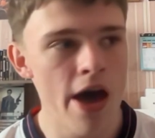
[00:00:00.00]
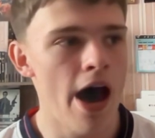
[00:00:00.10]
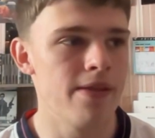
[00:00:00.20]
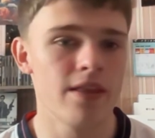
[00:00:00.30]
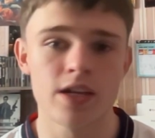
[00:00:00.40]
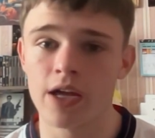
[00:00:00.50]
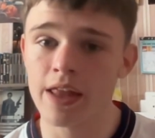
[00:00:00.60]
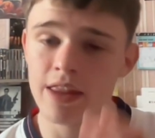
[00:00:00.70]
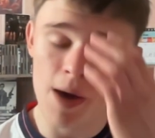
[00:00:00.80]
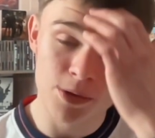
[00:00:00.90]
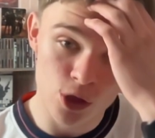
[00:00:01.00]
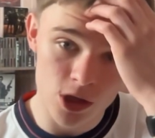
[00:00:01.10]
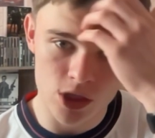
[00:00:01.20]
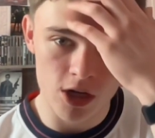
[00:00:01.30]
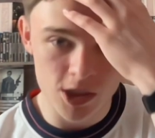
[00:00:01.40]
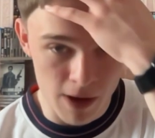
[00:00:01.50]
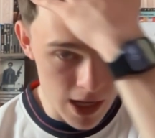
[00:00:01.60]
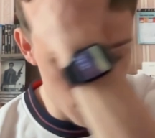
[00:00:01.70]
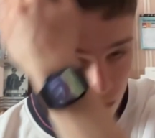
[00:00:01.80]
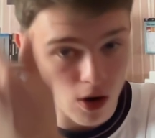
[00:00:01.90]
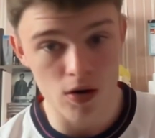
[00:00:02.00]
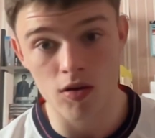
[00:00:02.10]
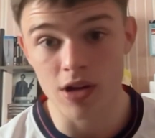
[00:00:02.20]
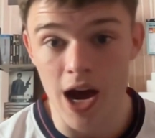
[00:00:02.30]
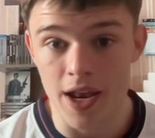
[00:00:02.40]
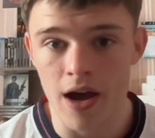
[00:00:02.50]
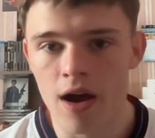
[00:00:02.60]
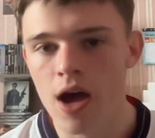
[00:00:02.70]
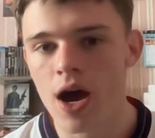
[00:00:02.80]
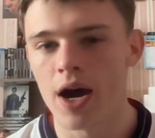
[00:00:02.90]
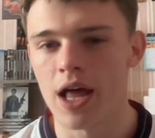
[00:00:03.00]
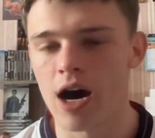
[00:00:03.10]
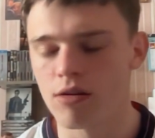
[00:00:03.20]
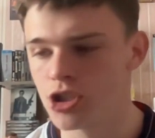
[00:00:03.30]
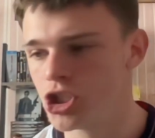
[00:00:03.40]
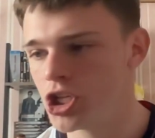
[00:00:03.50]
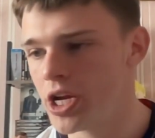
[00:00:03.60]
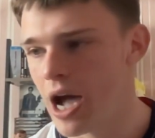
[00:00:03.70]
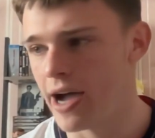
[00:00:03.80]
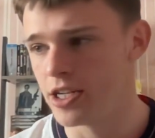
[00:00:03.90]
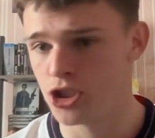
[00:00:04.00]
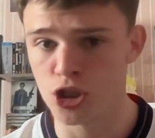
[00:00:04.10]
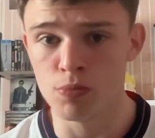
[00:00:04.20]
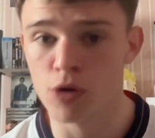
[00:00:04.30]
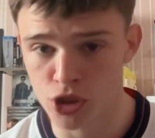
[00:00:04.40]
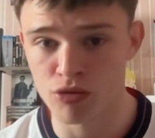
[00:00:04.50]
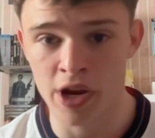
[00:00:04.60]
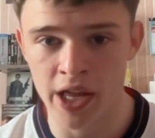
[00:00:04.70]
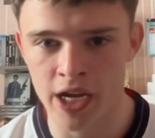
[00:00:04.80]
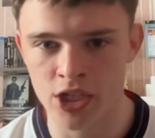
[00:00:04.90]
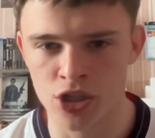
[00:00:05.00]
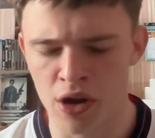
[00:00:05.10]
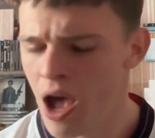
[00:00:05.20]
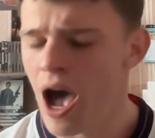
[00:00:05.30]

And in the episode, they talked about a little girl called Hannah and how she had too much radiation.